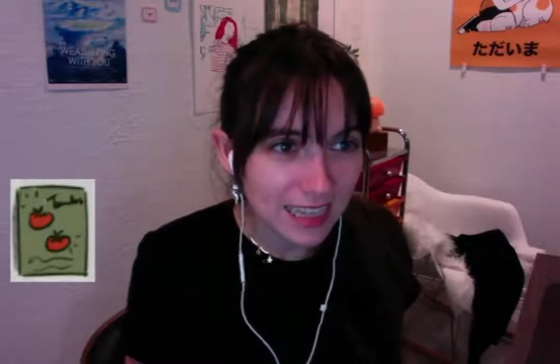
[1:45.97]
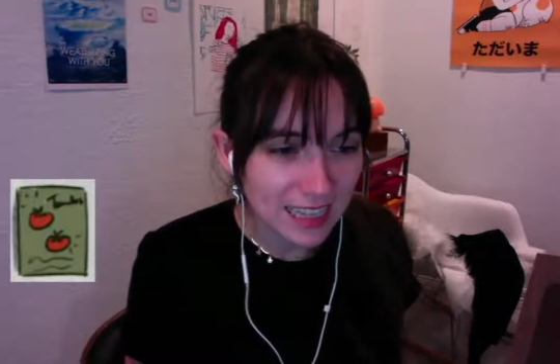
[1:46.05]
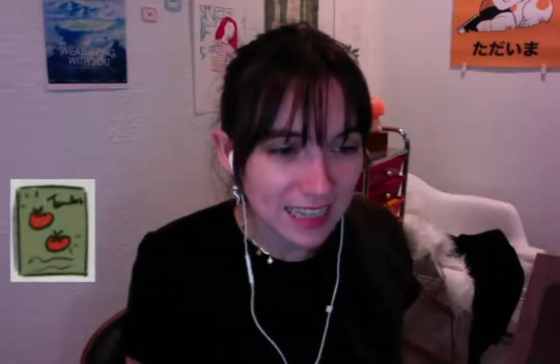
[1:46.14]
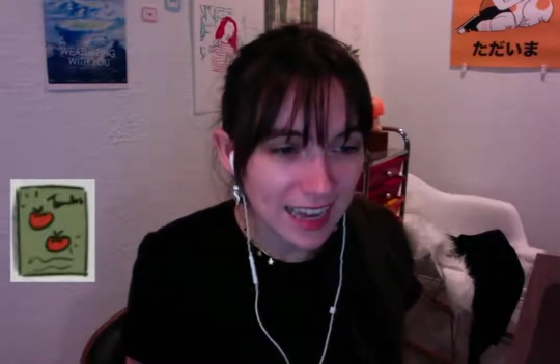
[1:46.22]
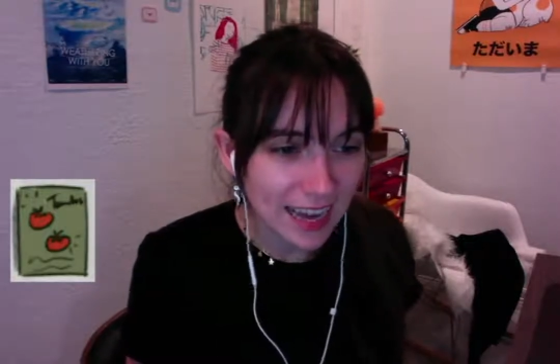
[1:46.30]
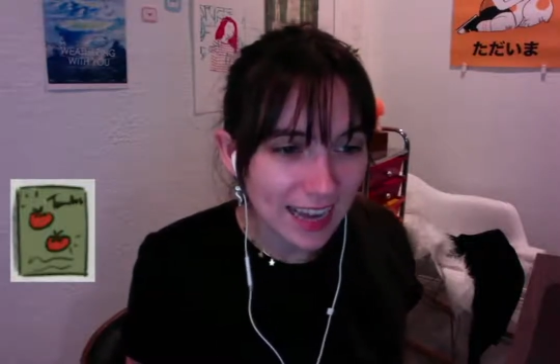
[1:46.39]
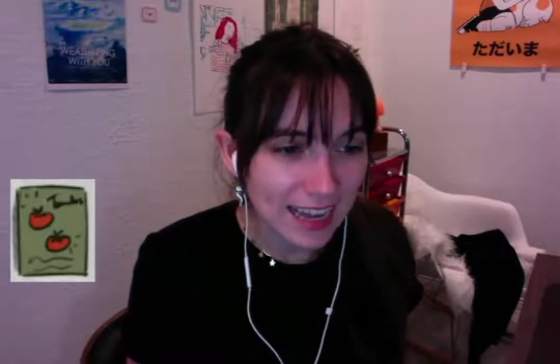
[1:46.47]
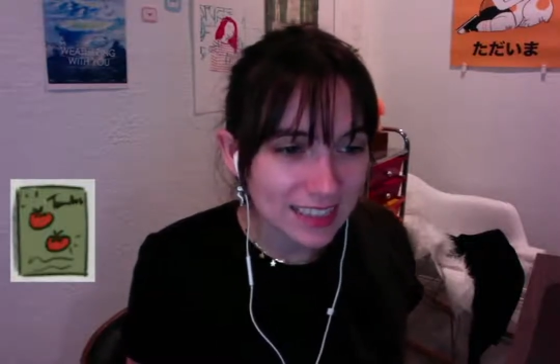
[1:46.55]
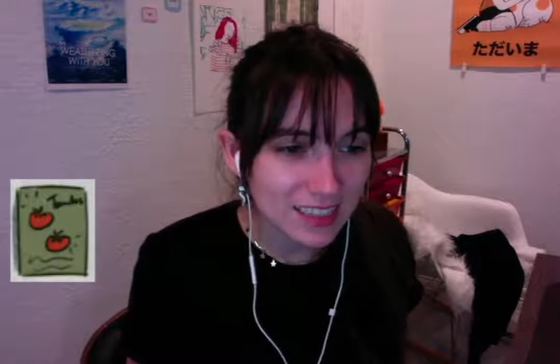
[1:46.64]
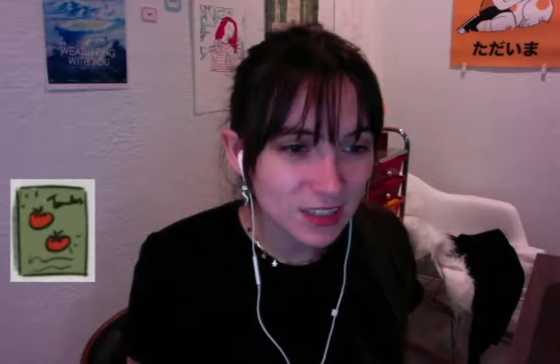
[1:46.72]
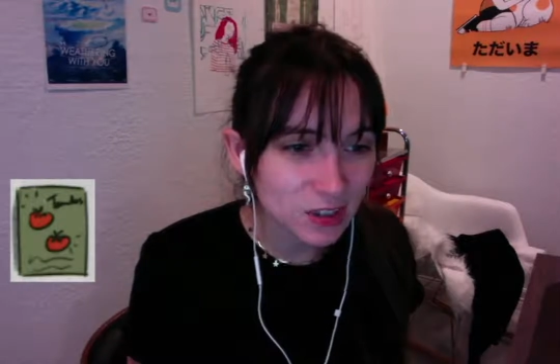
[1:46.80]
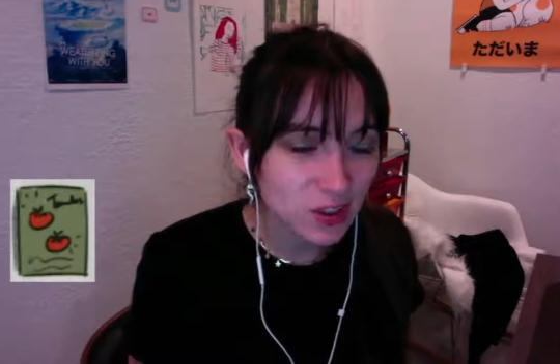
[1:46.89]

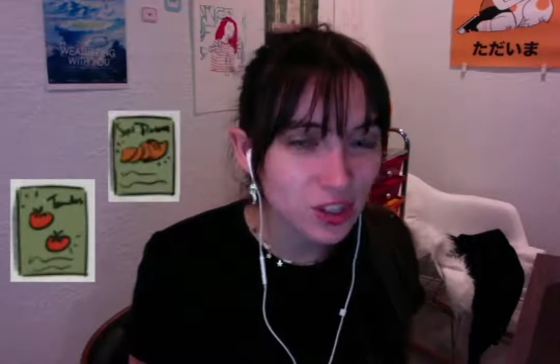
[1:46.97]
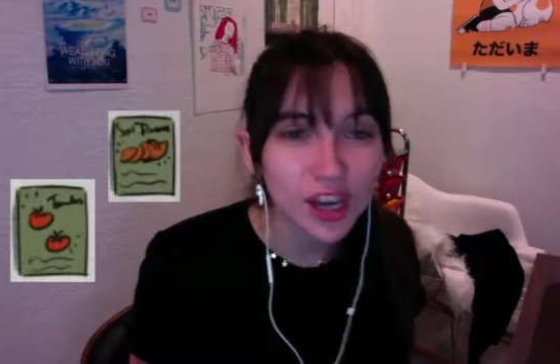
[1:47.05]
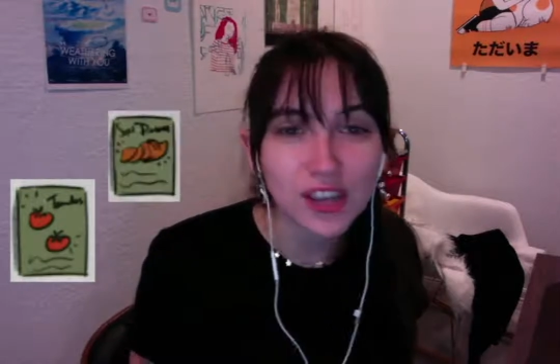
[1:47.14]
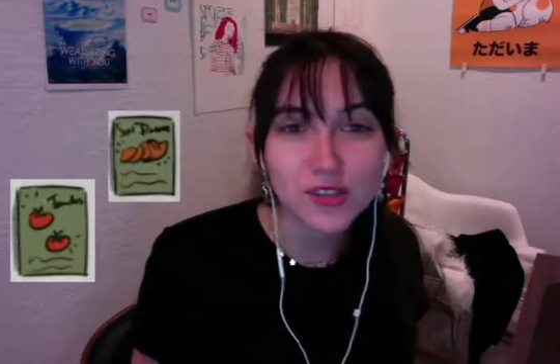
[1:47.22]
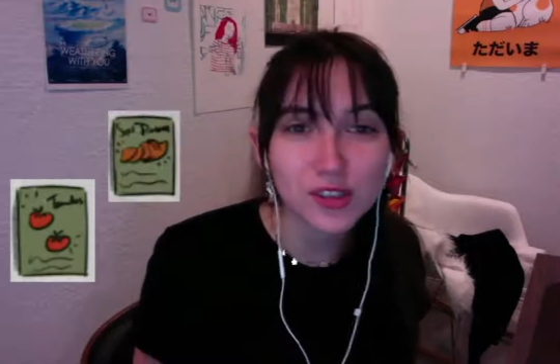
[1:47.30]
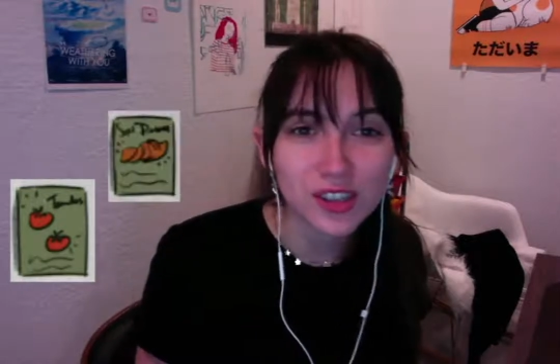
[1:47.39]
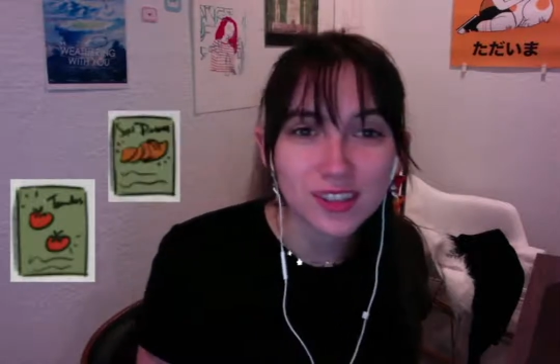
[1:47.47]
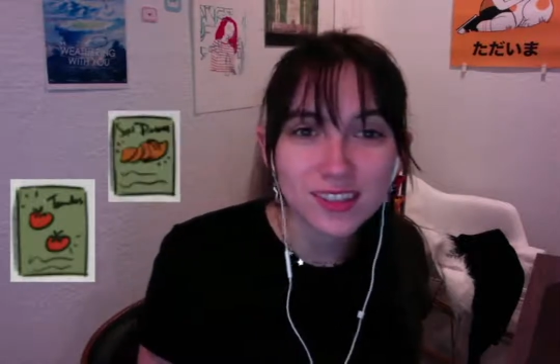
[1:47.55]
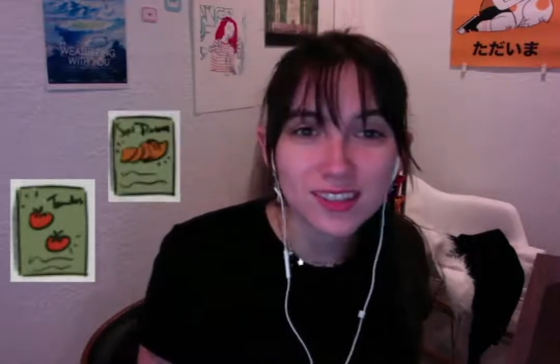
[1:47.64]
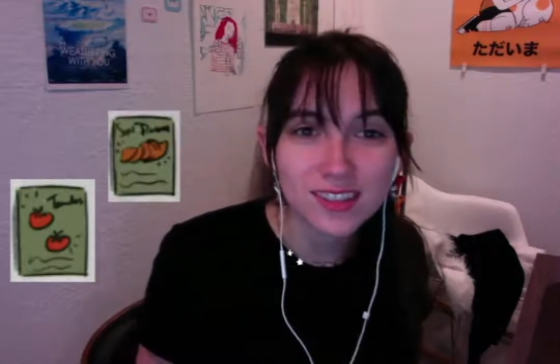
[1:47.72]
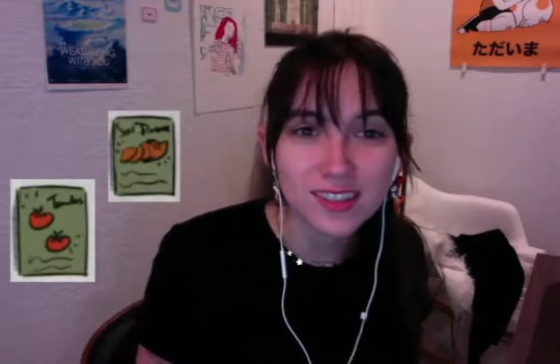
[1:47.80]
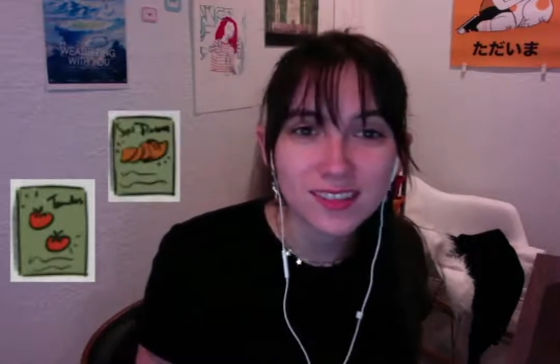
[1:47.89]
that
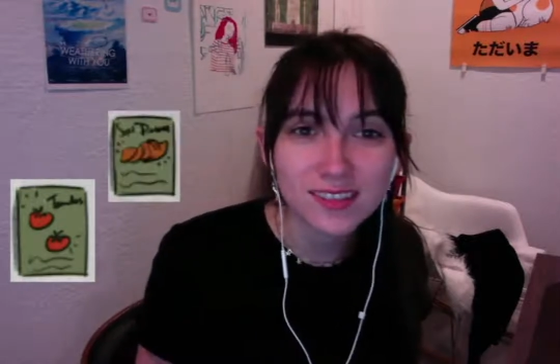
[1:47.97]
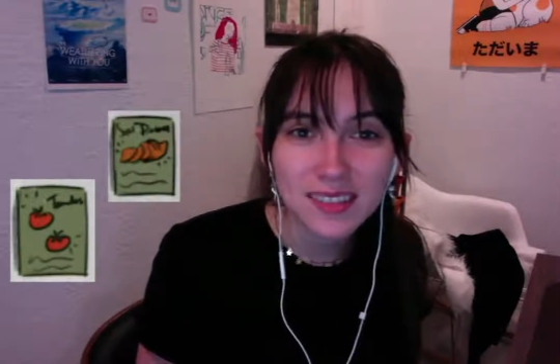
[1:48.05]
changes